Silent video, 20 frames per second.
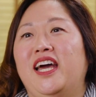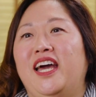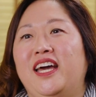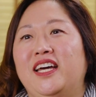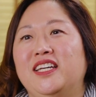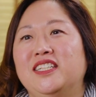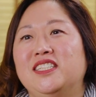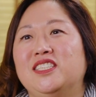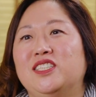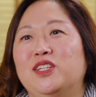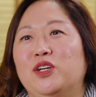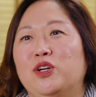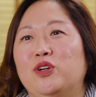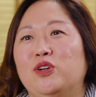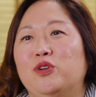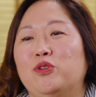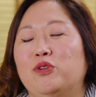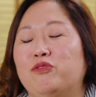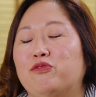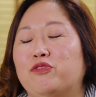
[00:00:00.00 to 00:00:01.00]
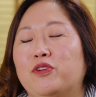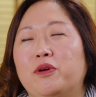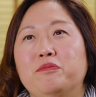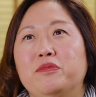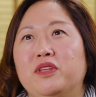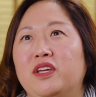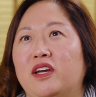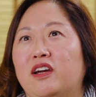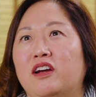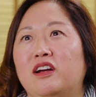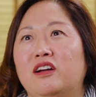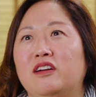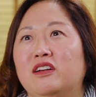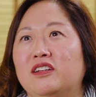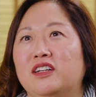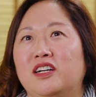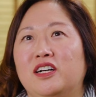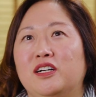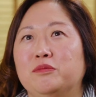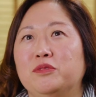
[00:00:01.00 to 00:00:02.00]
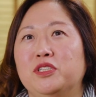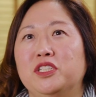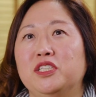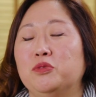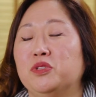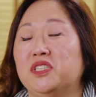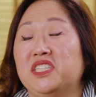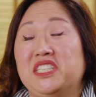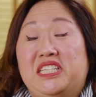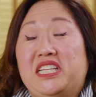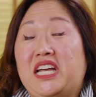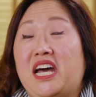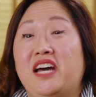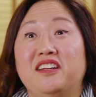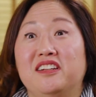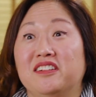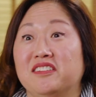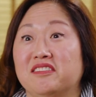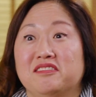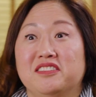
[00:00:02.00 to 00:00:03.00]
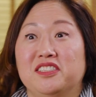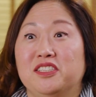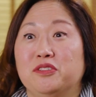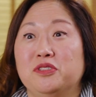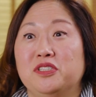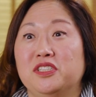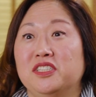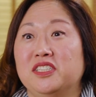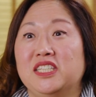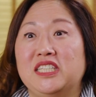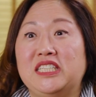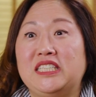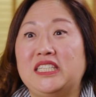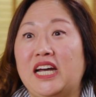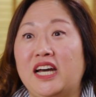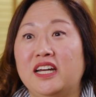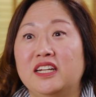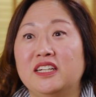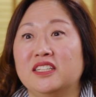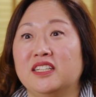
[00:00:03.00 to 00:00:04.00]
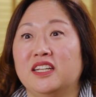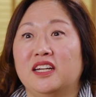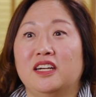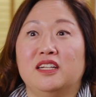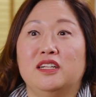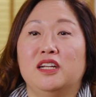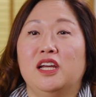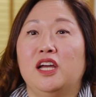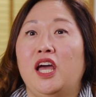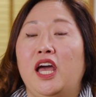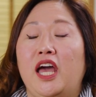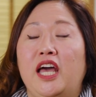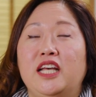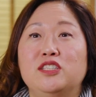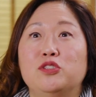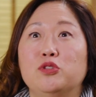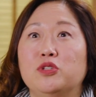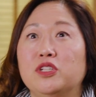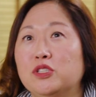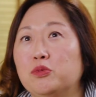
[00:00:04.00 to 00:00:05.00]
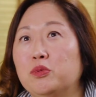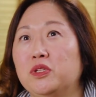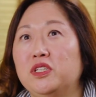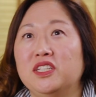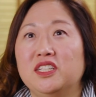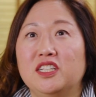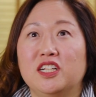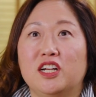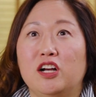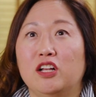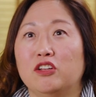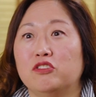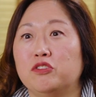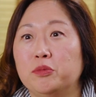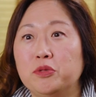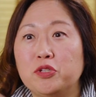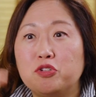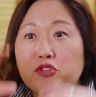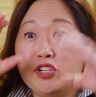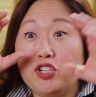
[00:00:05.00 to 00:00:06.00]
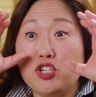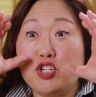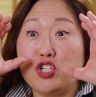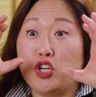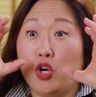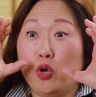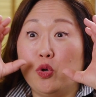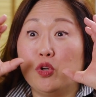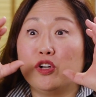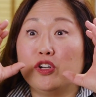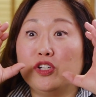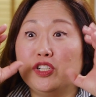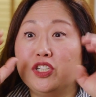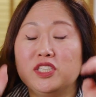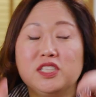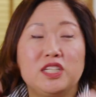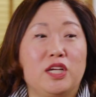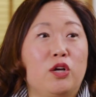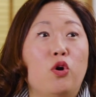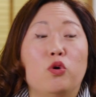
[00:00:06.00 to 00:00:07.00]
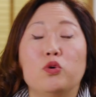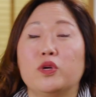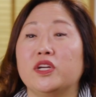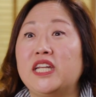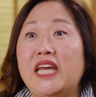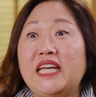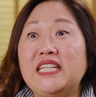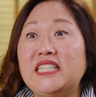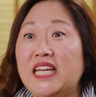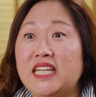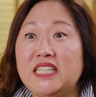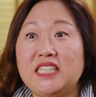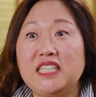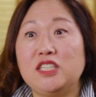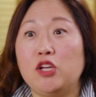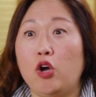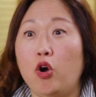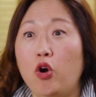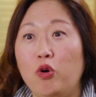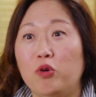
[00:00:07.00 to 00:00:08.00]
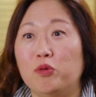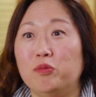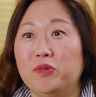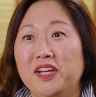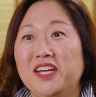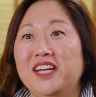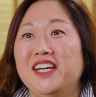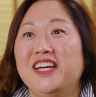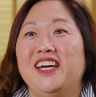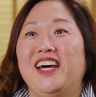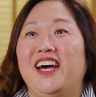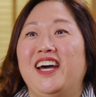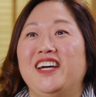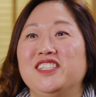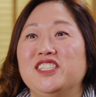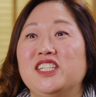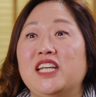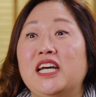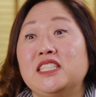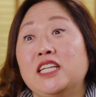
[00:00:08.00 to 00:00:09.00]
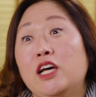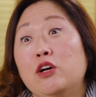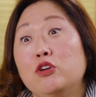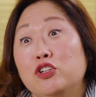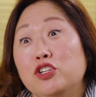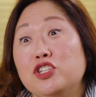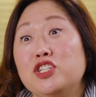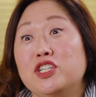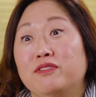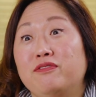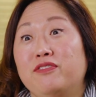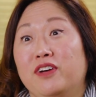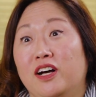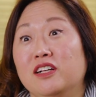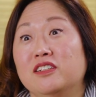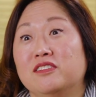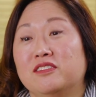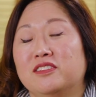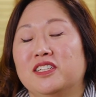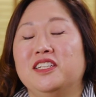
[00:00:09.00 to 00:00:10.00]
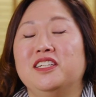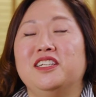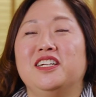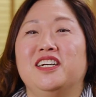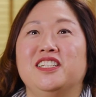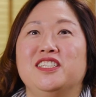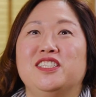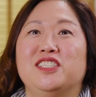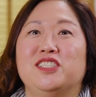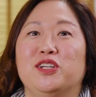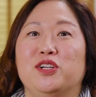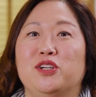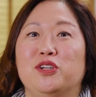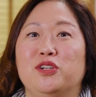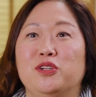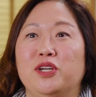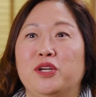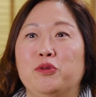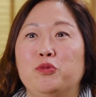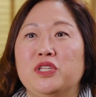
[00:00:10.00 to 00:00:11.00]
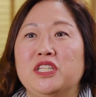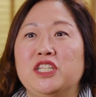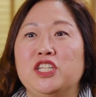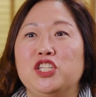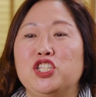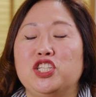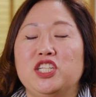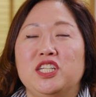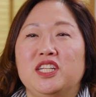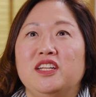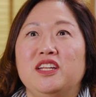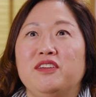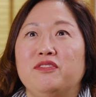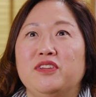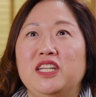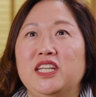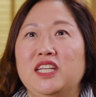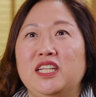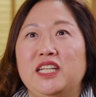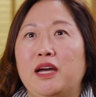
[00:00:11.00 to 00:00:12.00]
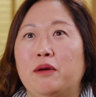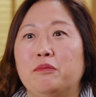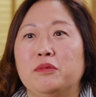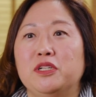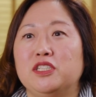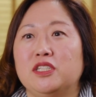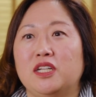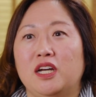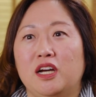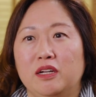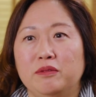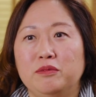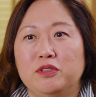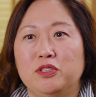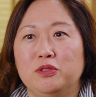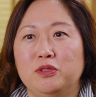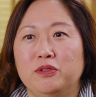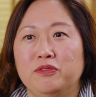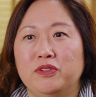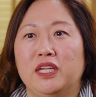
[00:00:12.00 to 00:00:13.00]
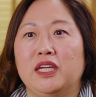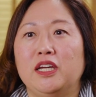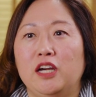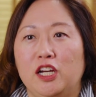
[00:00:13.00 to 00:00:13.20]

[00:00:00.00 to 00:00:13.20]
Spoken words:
And so from there, she was ecstatic. She was just ecstatic that as soon as we did the colorimetry and showed her, she's like, oh, can I take these home? And that's how good she felt, right? And so she didn't even need that much time to even